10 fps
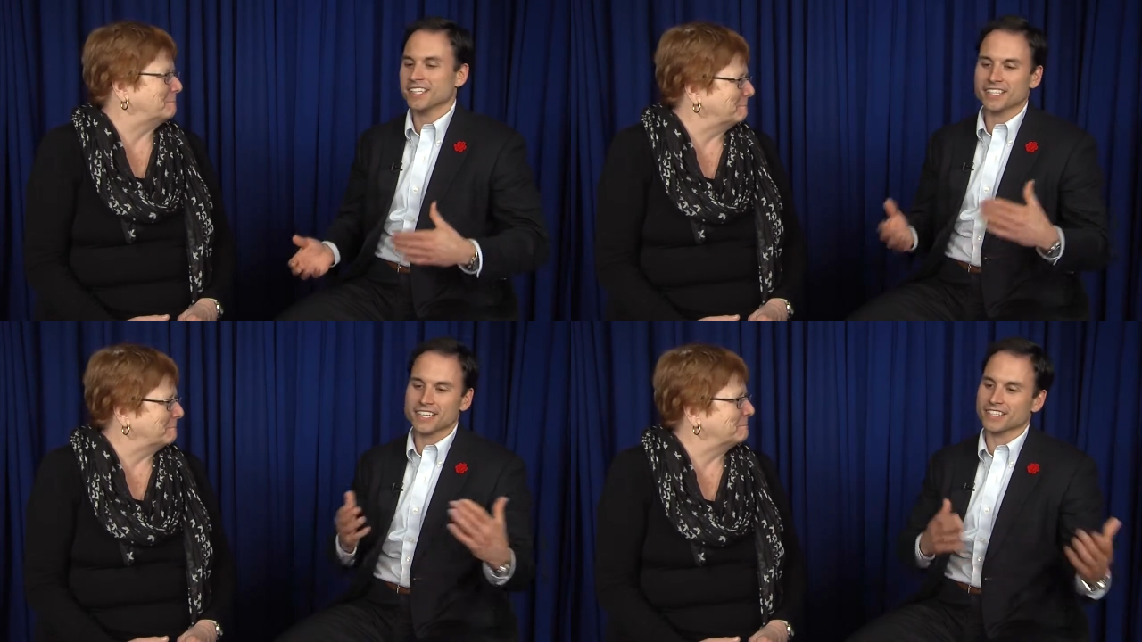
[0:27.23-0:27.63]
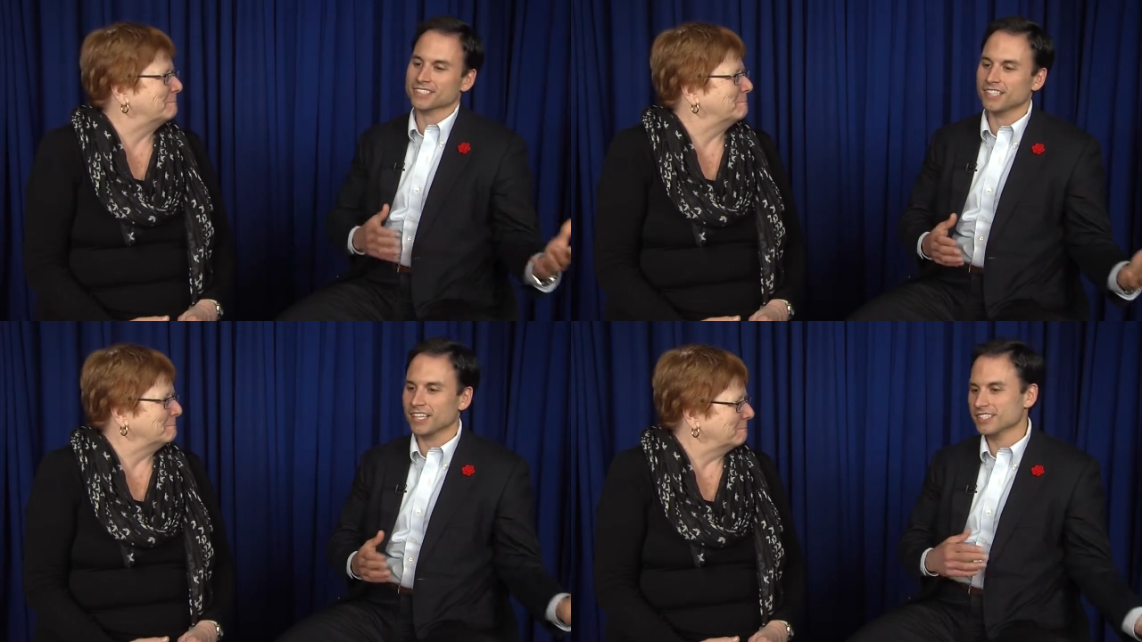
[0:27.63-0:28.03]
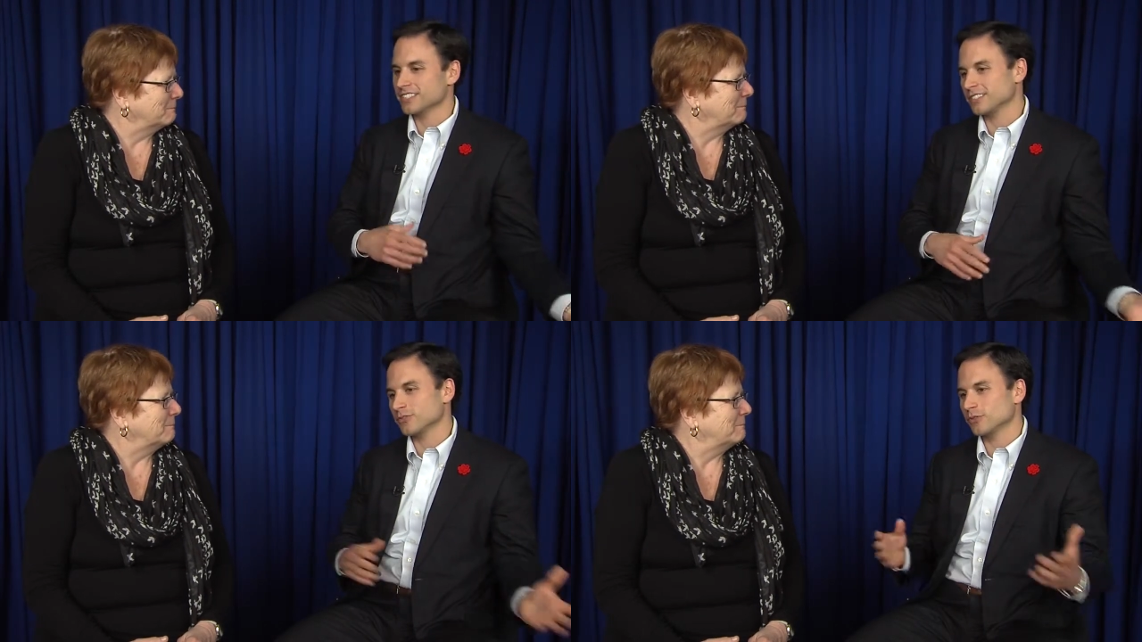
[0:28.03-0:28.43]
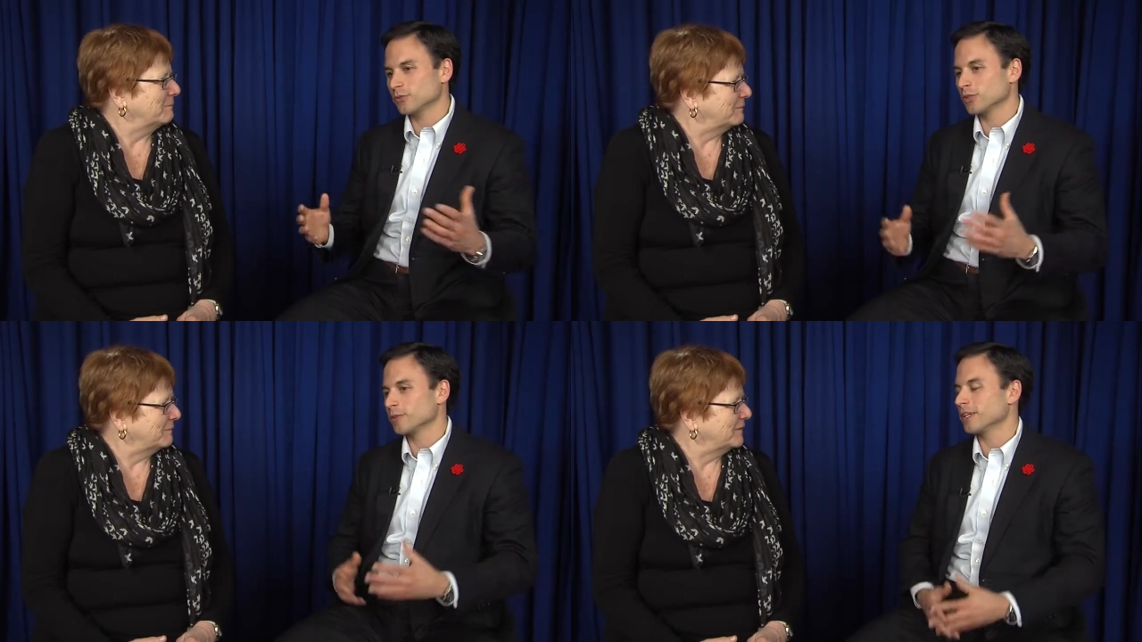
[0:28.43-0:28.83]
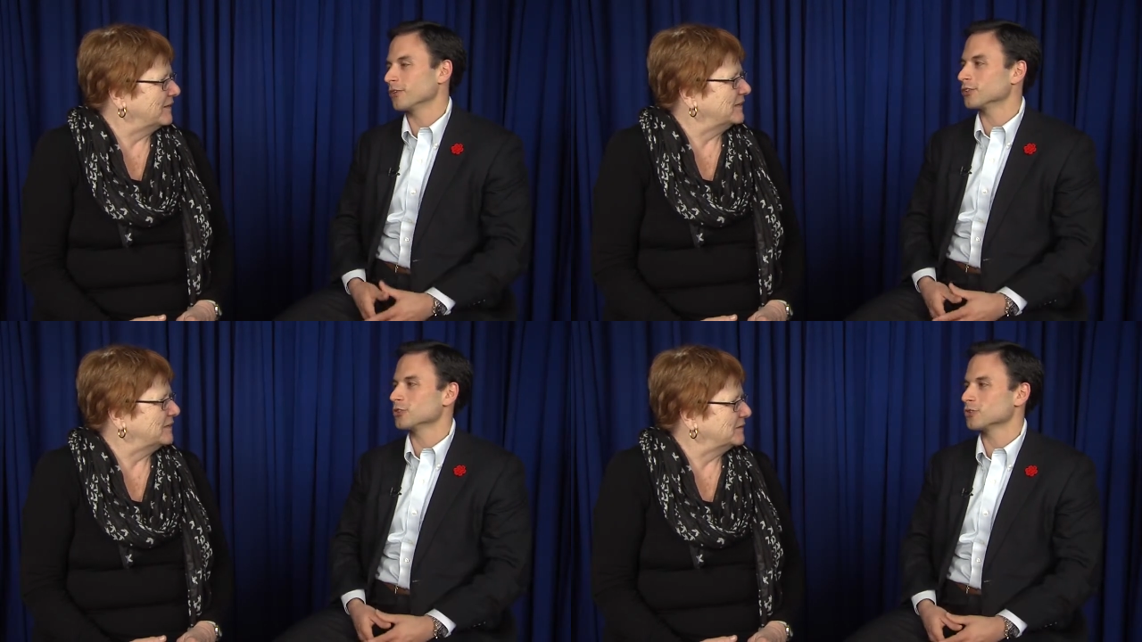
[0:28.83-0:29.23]
Speaker 1: in that class and have really been
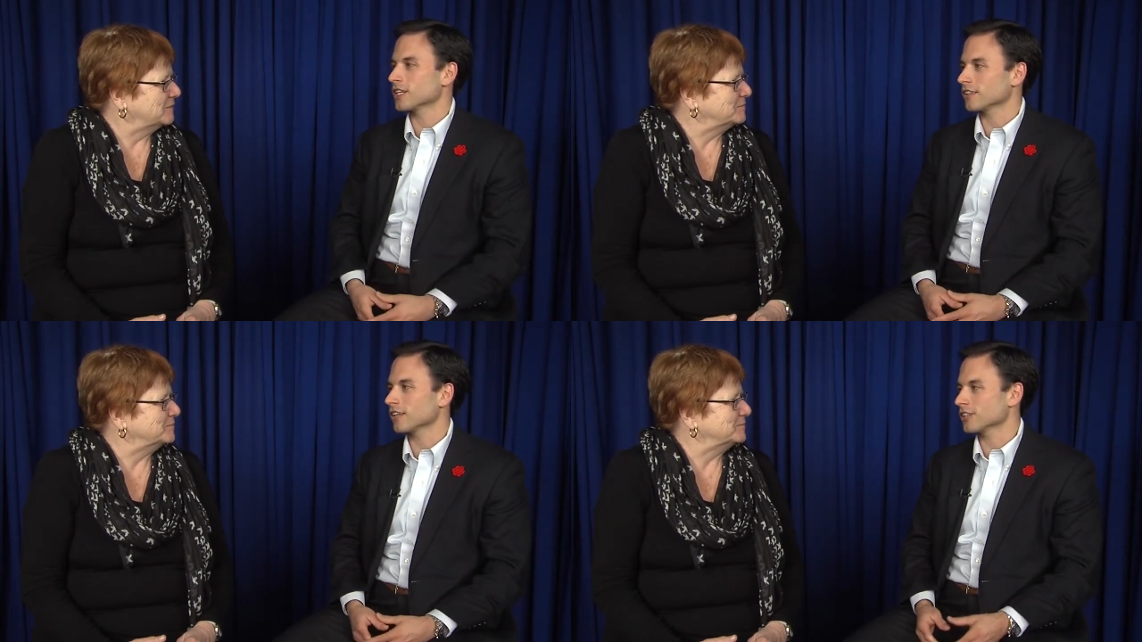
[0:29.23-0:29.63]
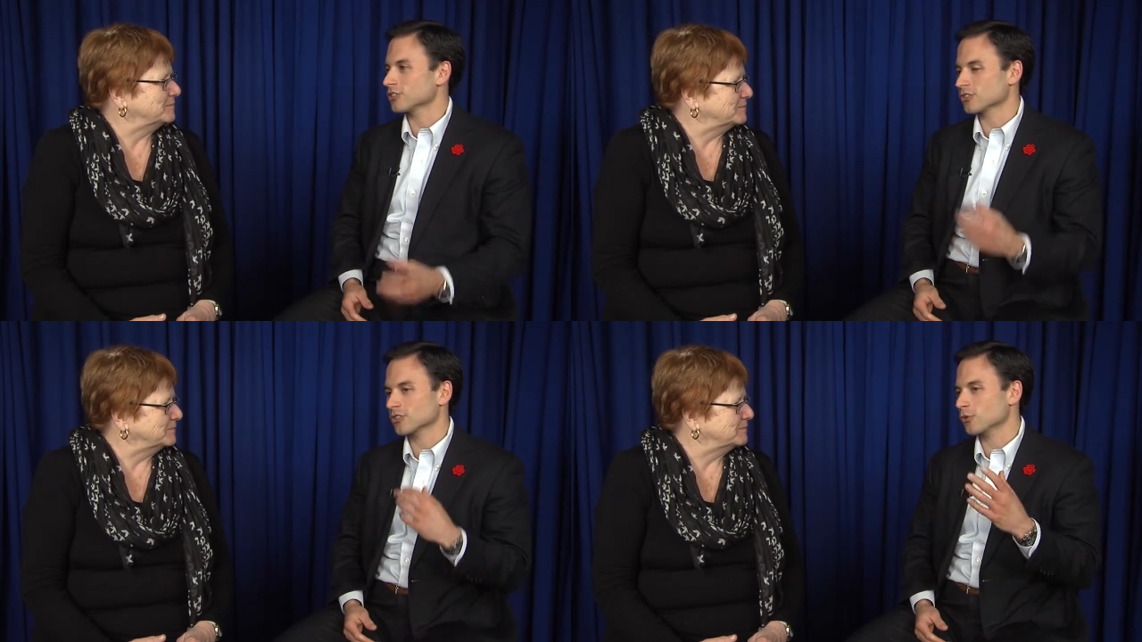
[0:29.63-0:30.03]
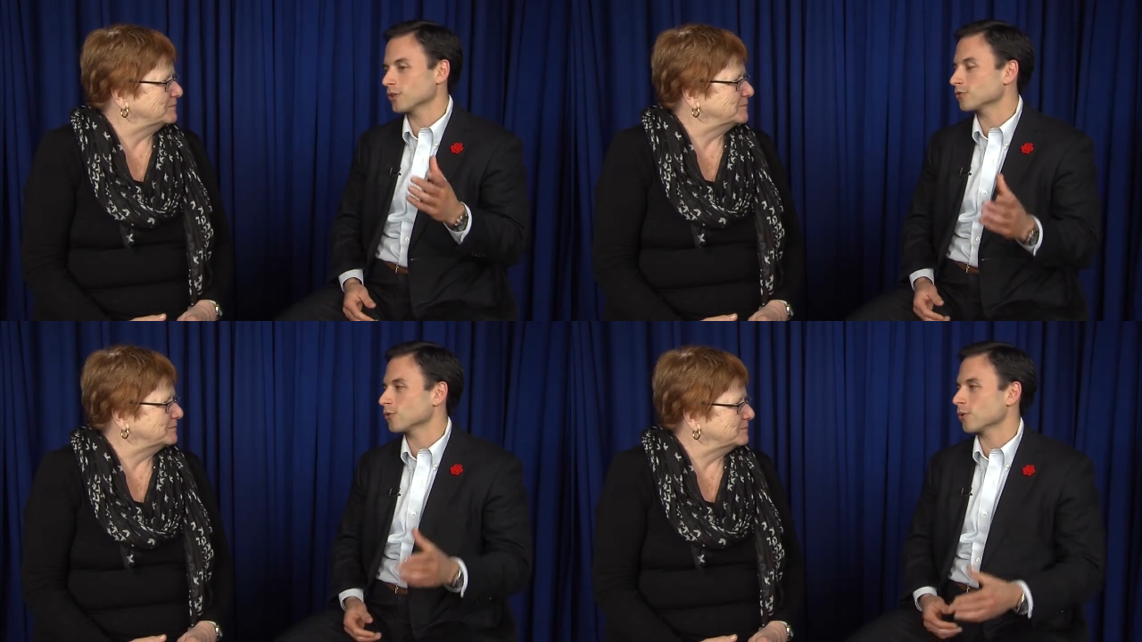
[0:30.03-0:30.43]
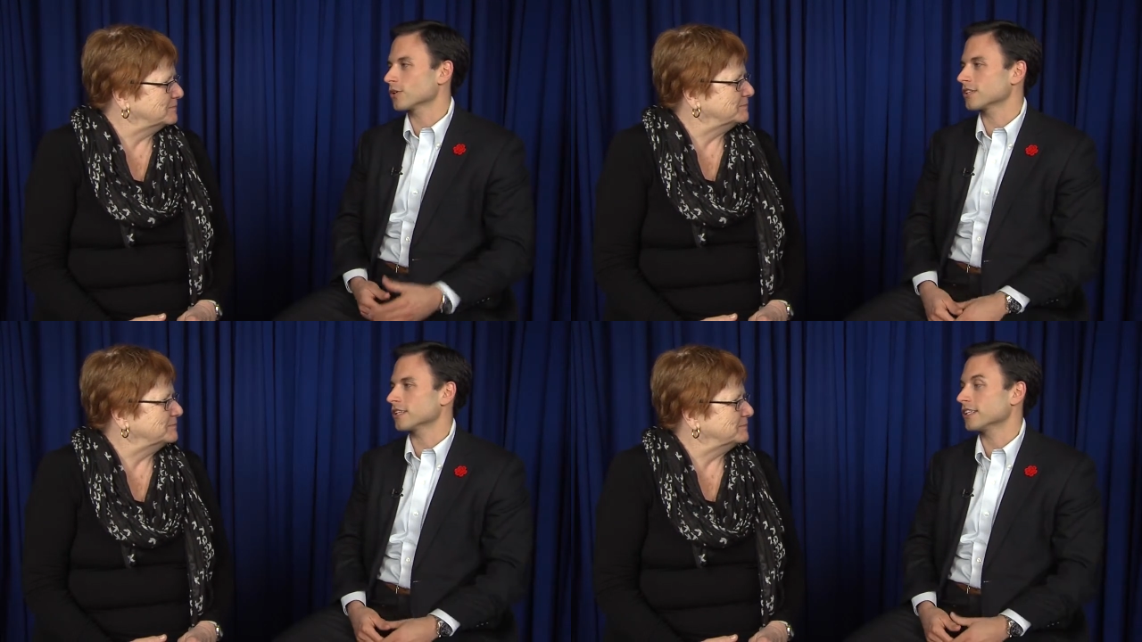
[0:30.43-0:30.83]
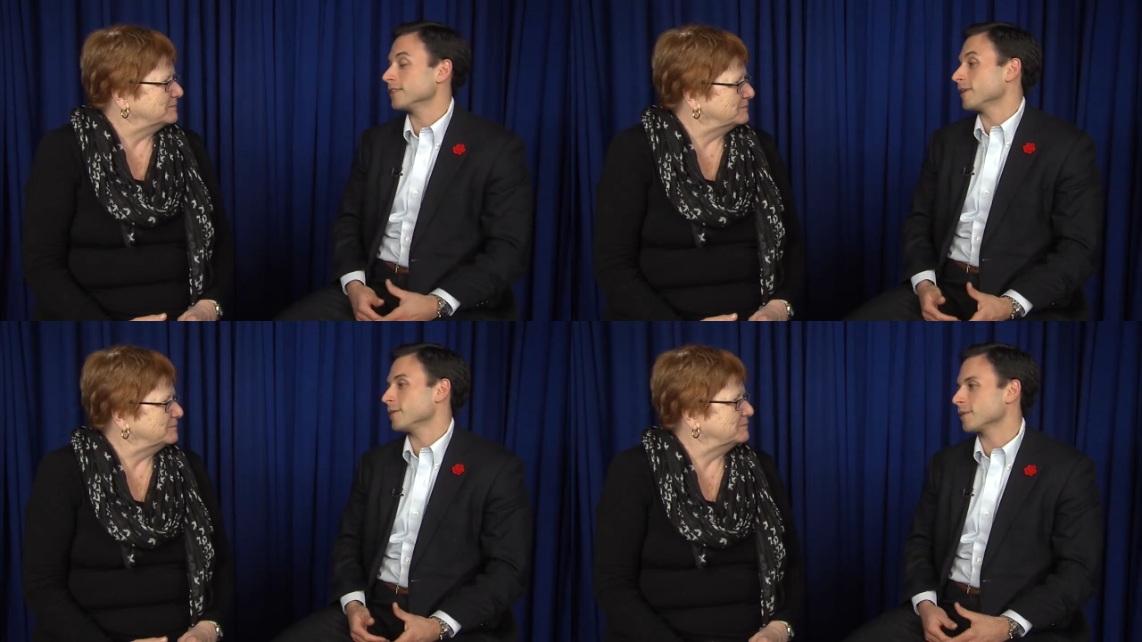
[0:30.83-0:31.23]
able to use that a lot just going forward uh,
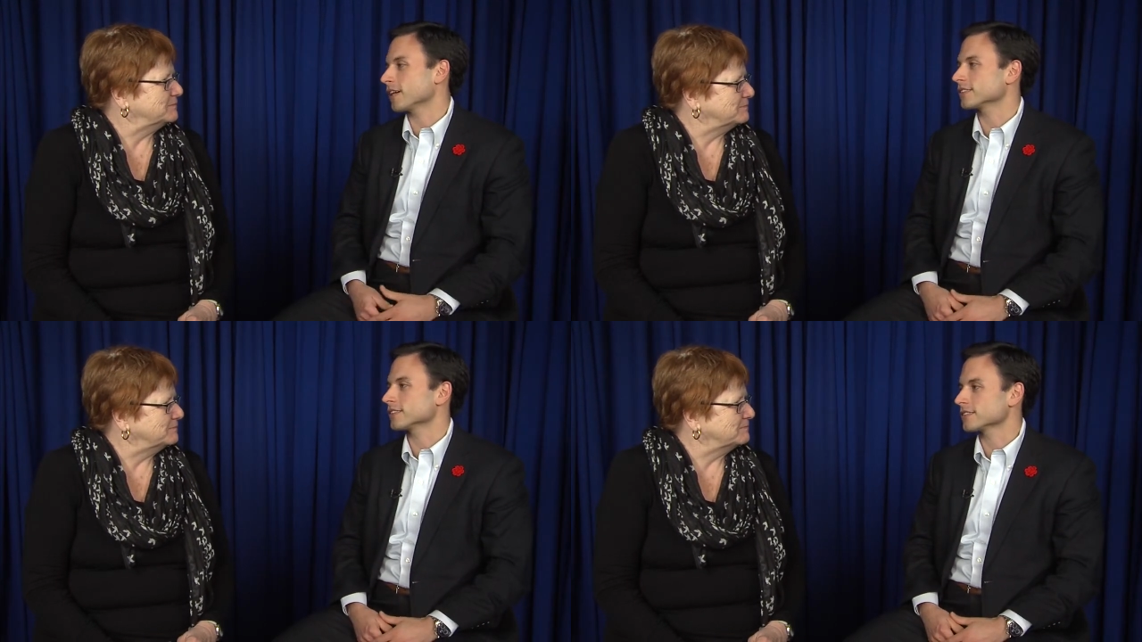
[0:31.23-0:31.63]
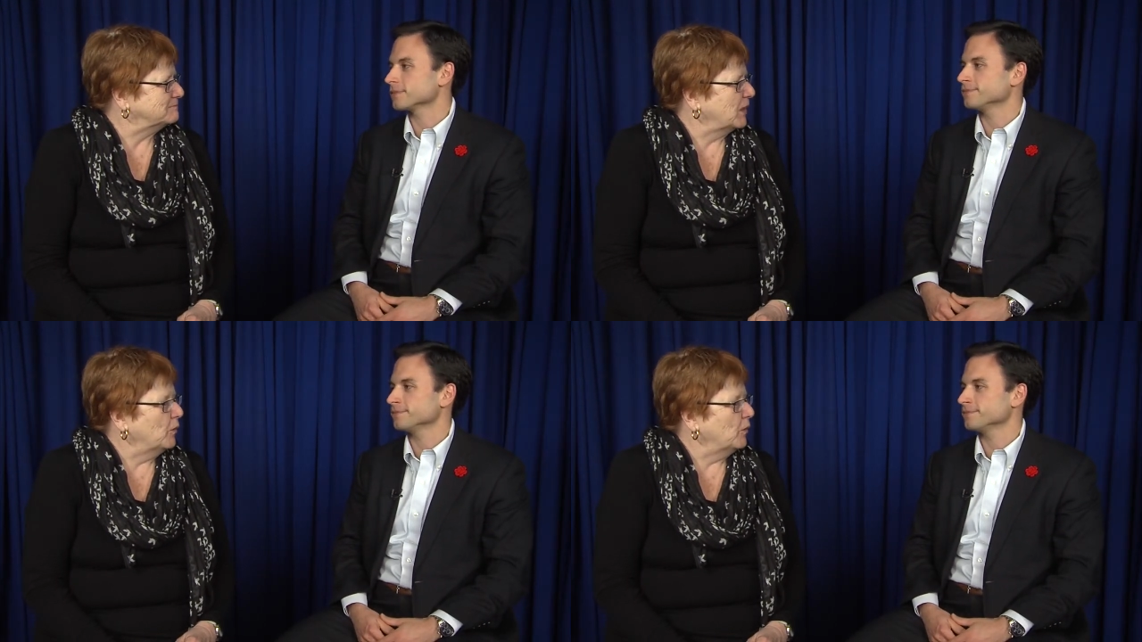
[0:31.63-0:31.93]
into my practice.